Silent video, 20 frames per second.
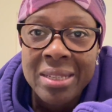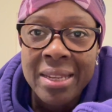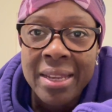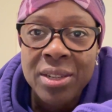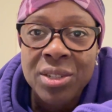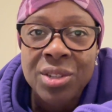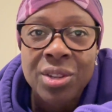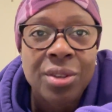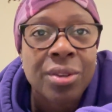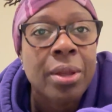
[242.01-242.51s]

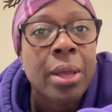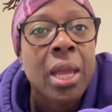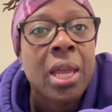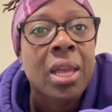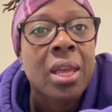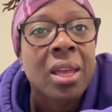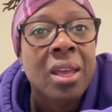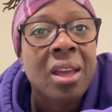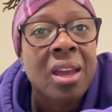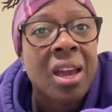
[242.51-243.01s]
set to.
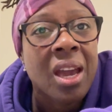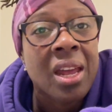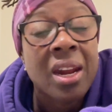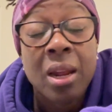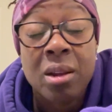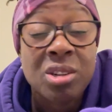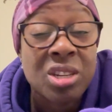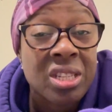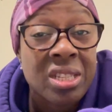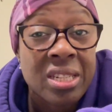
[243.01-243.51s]
And
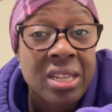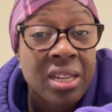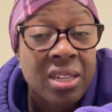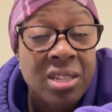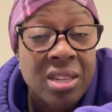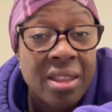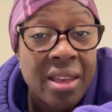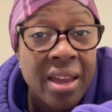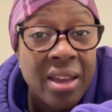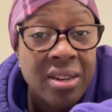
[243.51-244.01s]
I'll just stick
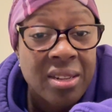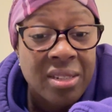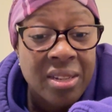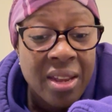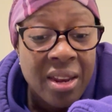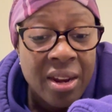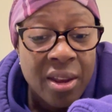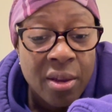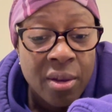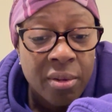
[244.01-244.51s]
to that
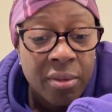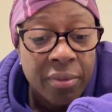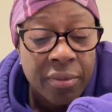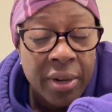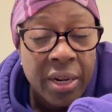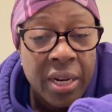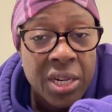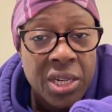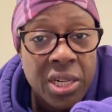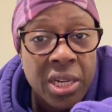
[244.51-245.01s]
and I'll
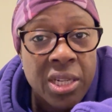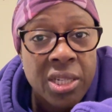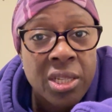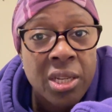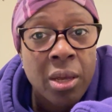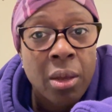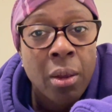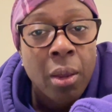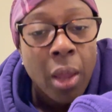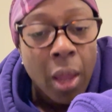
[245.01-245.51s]
finish it.
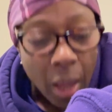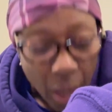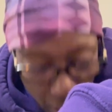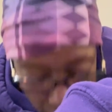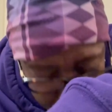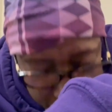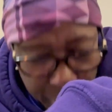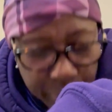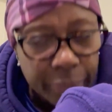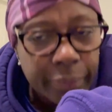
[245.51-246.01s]
So,
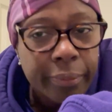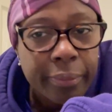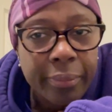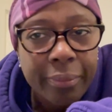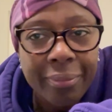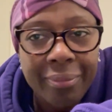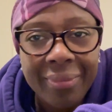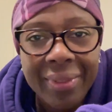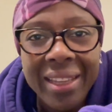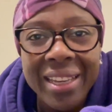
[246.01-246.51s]

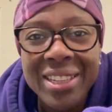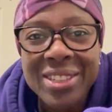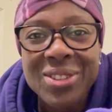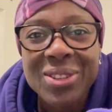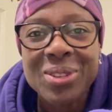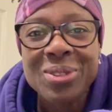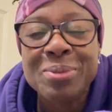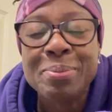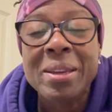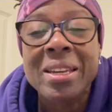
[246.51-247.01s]

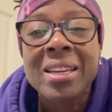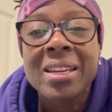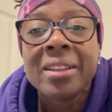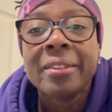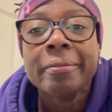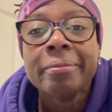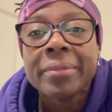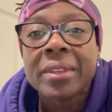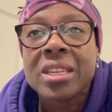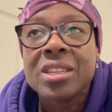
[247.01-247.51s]
excuse me.
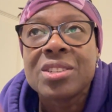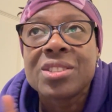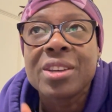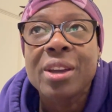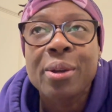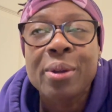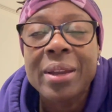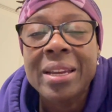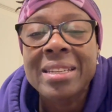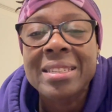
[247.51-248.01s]

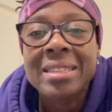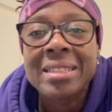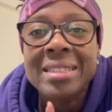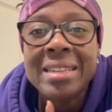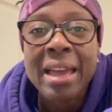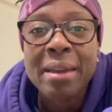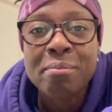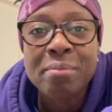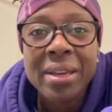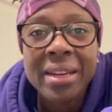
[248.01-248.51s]
So it's a
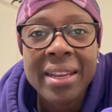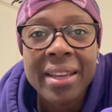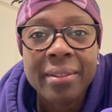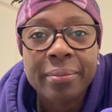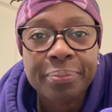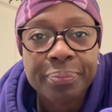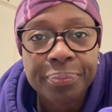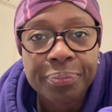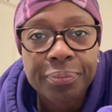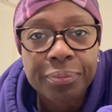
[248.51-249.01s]
10
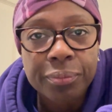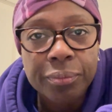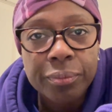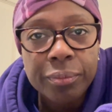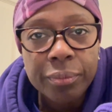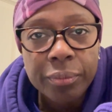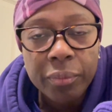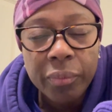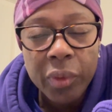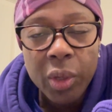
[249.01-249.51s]
minute
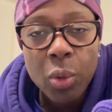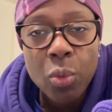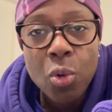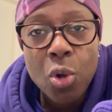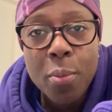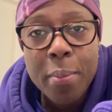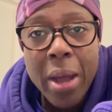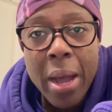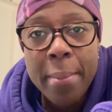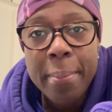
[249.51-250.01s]

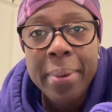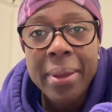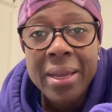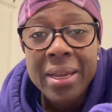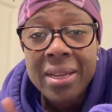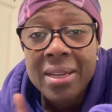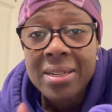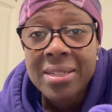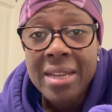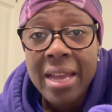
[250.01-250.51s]
warm up
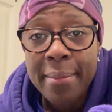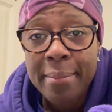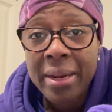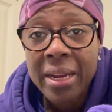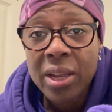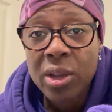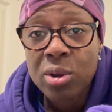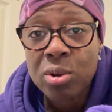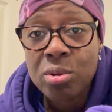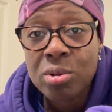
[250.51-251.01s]
10
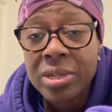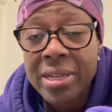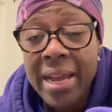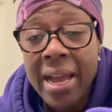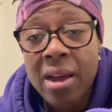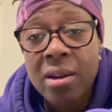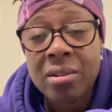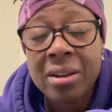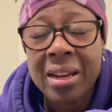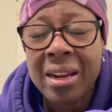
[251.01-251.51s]
minute cool
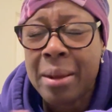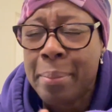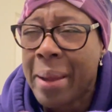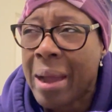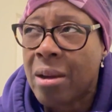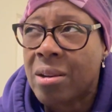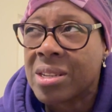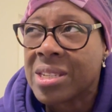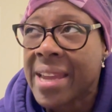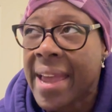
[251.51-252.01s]
down and
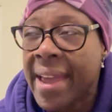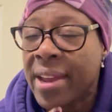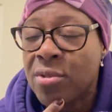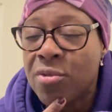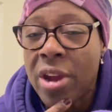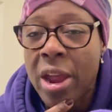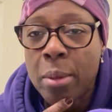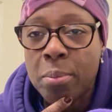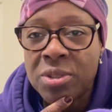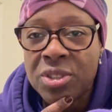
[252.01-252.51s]
about 10
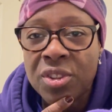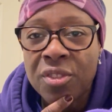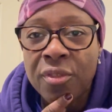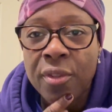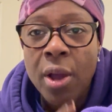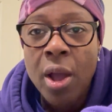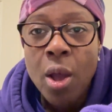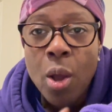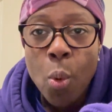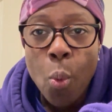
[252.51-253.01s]
reps of
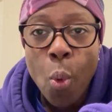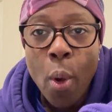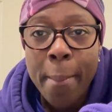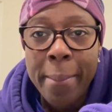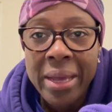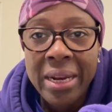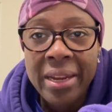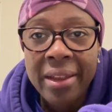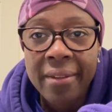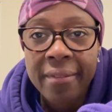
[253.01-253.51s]
one
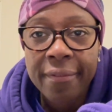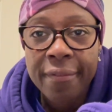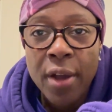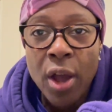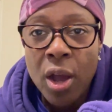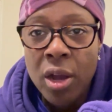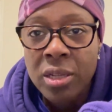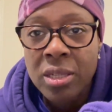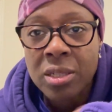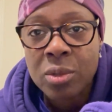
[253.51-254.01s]
minute
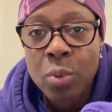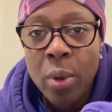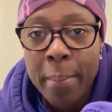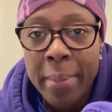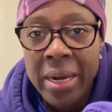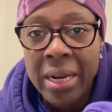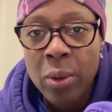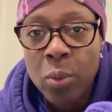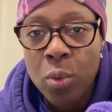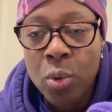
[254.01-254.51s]
fast, one
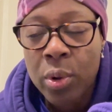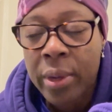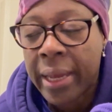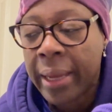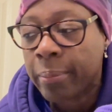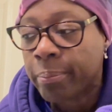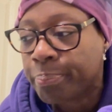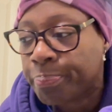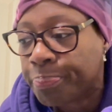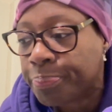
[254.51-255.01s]
minute
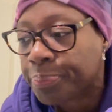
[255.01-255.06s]
walking